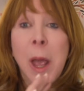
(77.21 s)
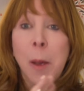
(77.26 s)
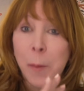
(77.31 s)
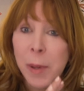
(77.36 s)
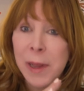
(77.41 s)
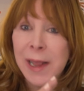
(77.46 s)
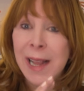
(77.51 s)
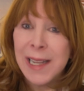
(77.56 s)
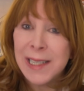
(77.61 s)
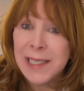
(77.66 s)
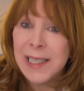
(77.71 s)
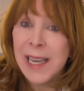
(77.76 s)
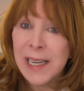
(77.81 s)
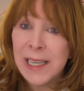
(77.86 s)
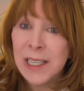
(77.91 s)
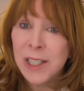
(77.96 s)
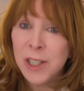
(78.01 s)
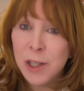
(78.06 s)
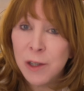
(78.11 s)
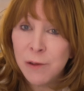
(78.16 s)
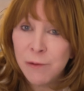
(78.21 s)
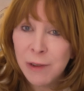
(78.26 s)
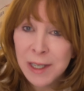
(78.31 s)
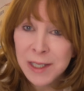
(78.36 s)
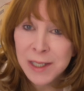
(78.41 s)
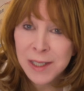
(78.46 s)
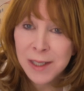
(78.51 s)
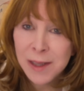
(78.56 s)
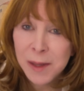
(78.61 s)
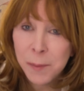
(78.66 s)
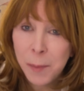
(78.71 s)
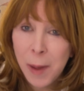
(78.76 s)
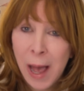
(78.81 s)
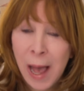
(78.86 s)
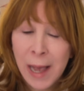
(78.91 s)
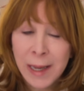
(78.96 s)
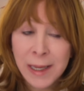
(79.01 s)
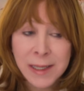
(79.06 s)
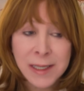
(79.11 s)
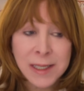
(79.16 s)
But let's get into the rest of the
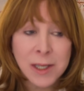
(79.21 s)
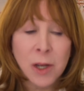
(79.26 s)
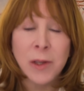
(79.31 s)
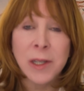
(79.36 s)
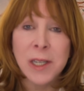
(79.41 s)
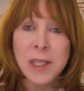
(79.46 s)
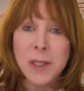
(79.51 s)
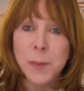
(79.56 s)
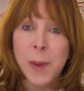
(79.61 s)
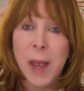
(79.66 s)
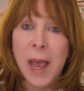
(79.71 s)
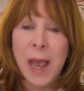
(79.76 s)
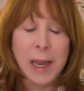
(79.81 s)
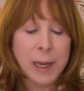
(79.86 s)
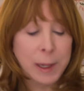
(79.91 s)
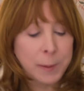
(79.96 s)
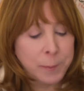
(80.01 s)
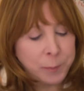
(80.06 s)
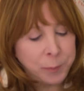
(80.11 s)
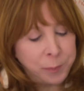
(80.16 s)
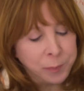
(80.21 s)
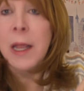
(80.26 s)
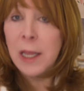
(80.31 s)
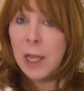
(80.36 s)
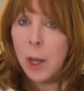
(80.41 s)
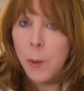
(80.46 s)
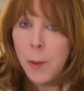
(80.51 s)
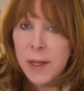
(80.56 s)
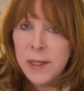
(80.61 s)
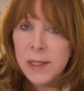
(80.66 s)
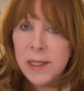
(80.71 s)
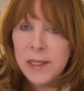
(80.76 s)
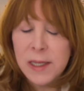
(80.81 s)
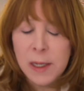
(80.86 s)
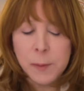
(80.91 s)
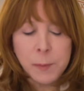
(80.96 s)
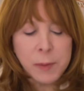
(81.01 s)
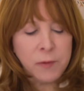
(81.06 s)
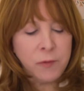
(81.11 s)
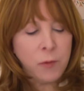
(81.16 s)
pockets on this bag. Now, as I
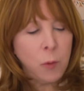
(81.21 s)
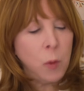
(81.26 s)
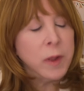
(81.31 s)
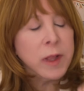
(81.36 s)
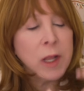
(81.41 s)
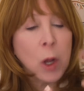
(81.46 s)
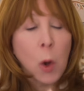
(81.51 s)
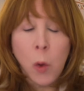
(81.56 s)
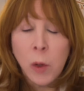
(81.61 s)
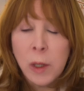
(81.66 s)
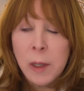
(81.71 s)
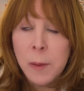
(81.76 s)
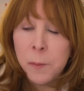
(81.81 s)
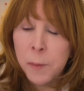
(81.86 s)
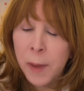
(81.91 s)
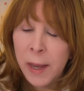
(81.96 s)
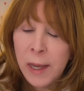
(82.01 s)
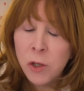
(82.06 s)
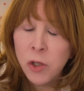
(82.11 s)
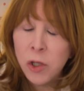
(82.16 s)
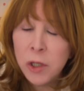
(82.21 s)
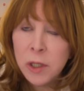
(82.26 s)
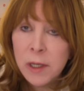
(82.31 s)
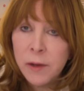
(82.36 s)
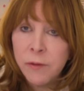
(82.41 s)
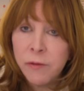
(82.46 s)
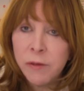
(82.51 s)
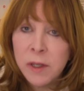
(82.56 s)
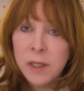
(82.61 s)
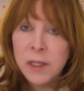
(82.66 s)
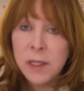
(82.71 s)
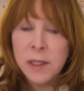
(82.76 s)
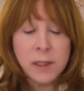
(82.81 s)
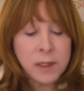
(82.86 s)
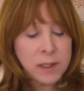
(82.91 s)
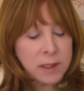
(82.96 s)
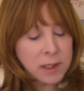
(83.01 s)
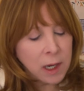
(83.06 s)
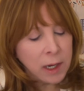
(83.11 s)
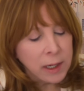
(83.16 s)
said before, the only major difference in
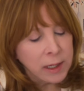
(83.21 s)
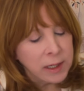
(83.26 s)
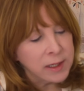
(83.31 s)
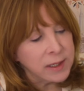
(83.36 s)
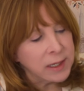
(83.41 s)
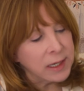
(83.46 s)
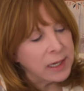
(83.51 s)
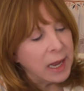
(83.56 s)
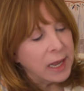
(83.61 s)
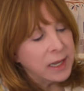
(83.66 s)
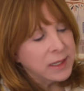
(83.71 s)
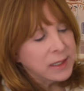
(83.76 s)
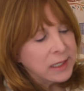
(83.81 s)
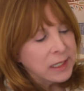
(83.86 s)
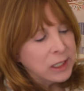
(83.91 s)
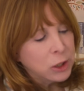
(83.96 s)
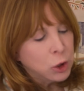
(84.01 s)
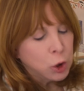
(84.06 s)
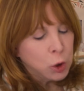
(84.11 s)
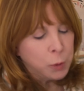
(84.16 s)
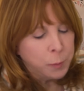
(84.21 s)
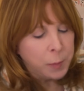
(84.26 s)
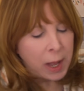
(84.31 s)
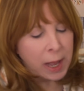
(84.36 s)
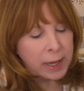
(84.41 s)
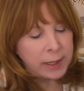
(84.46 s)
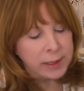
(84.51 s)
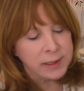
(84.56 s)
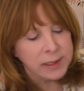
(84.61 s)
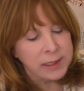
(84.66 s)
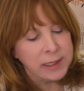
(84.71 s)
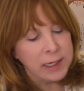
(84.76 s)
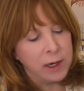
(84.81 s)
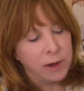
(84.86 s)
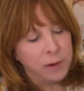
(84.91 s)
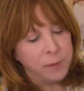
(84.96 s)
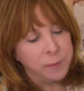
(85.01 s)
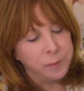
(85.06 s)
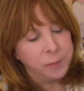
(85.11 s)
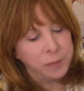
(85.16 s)
design is it has these two pockets
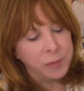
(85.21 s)
here.